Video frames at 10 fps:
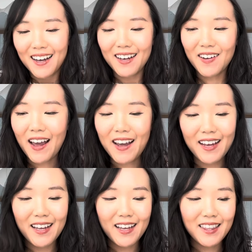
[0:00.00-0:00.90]
Okay,
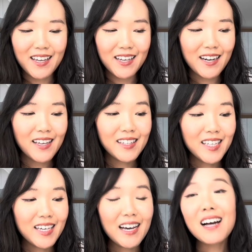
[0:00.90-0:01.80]
and then
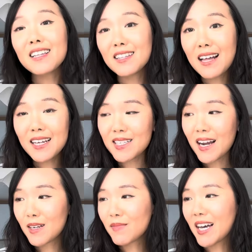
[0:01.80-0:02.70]
the last
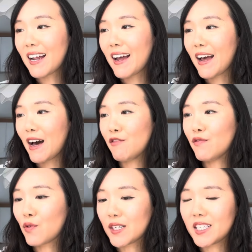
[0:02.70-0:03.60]
item that I have
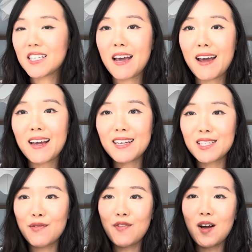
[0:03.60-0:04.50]
for today
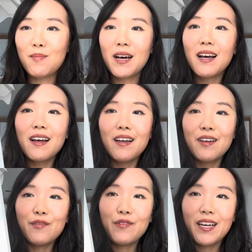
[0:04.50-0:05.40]
is from
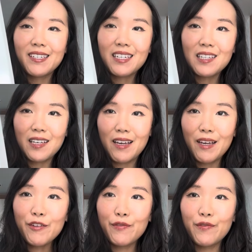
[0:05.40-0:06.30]
Van Cleef,